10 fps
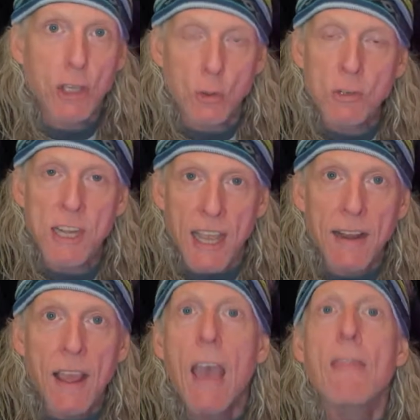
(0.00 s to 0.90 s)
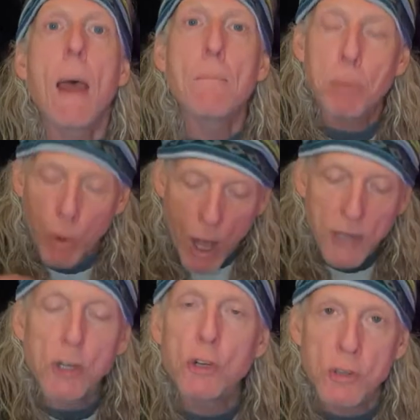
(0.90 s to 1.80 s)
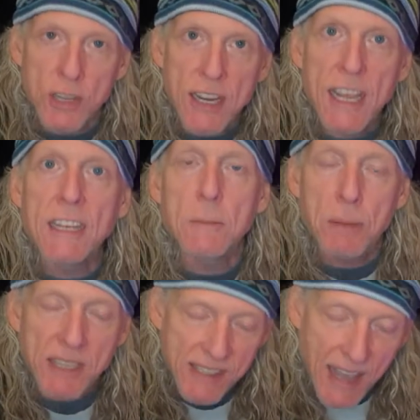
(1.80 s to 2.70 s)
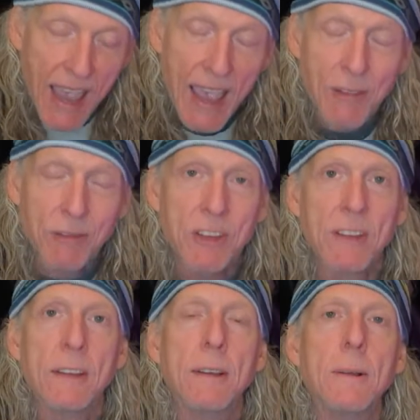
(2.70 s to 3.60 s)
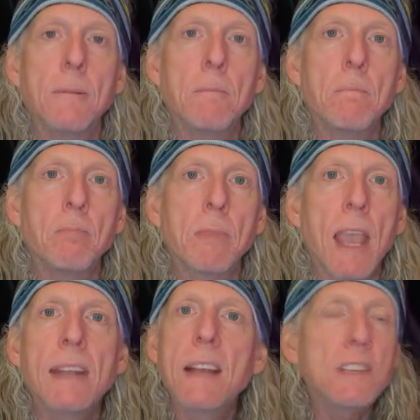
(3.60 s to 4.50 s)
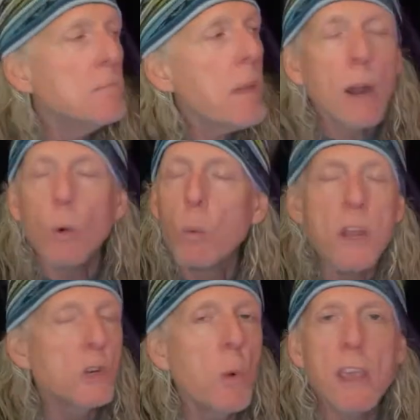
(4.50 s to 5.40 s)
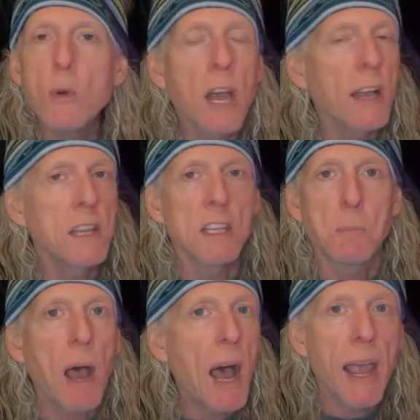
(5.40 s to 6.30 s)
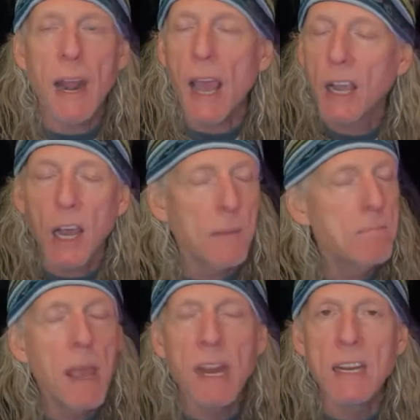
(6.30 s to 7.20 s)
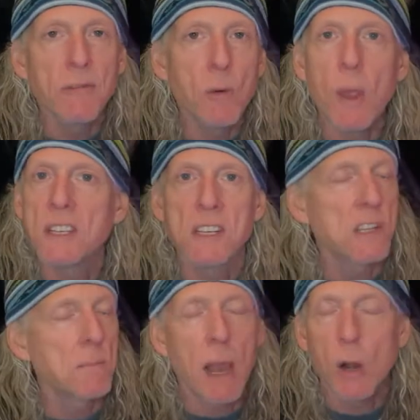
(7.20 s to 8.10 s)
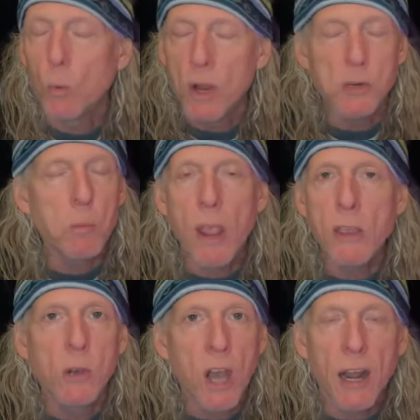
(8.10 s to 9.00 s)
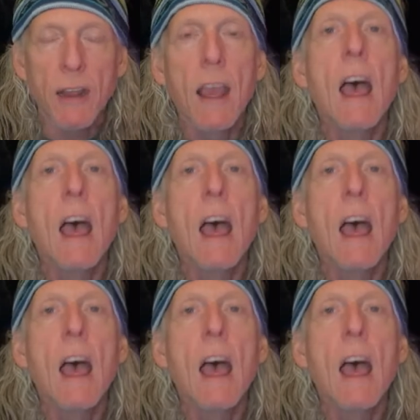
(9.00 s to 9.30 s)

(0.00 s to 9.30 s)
you did that brought you to the need to be saved. It doesn't matter which way you cut this pie, and I cut it many different ways. It doesn't matter which way you cut it.